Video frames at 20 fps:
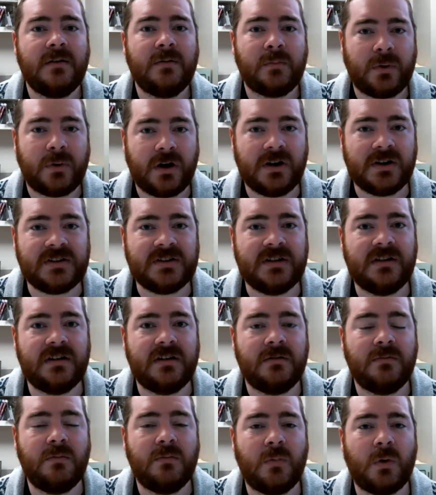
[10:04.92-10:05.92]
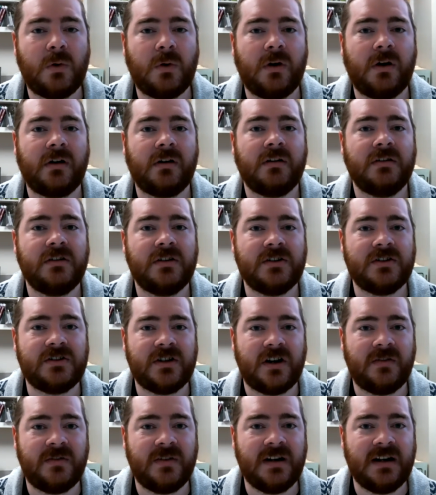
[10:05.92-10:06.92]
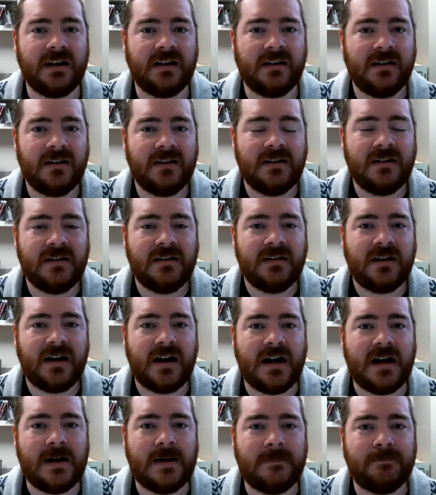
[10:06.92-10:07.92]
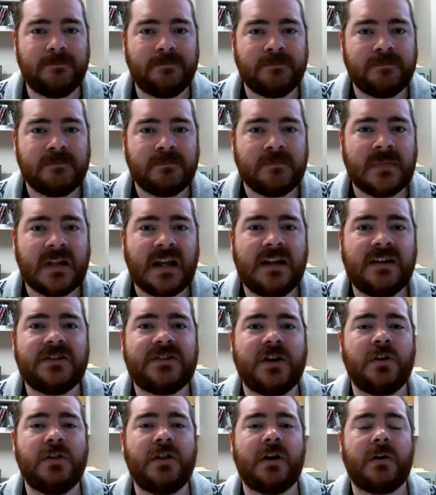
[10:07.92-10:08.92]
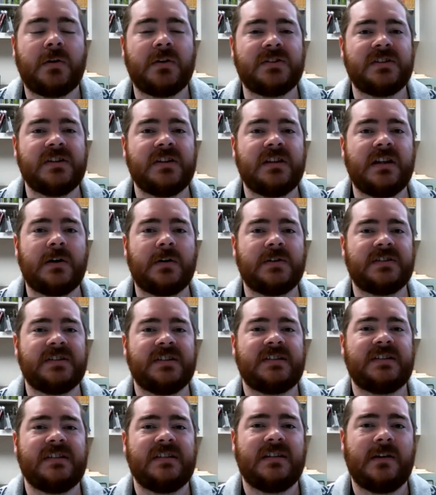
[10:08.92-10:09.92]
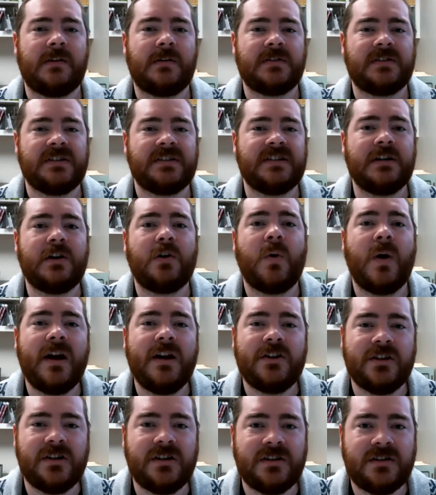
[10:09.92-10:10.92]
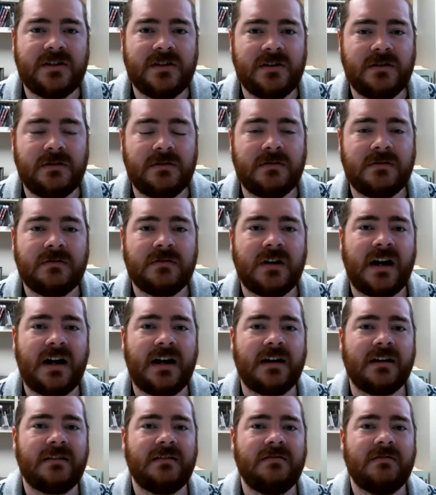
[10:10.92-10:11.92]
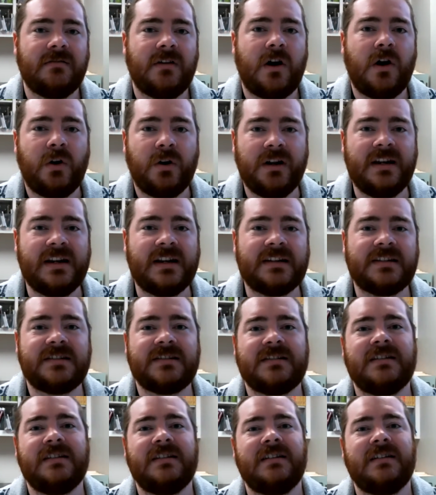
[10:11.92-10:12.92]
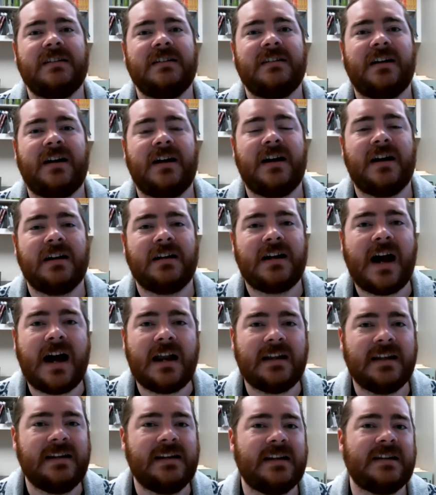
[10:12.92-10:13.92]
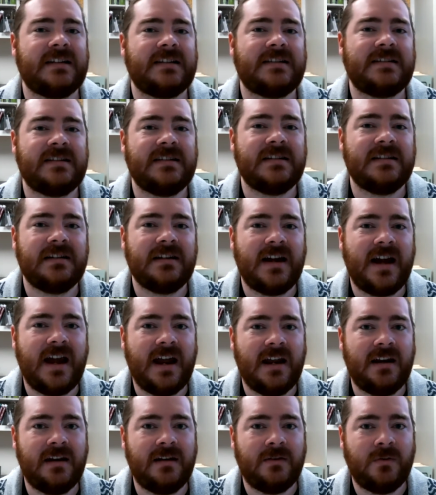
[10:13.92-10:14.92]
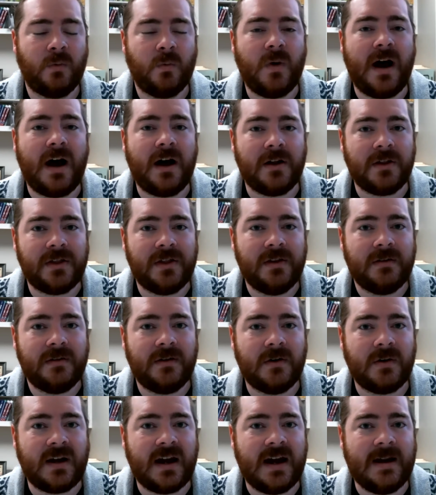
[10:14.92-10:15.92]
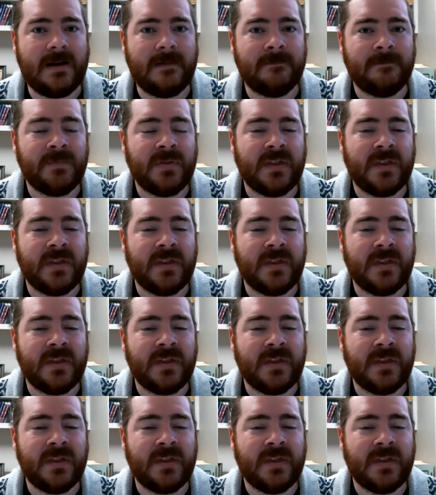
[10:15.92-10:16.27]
person, more deserving. And so there was this equation to holiness, godliness, and wealth. Okay,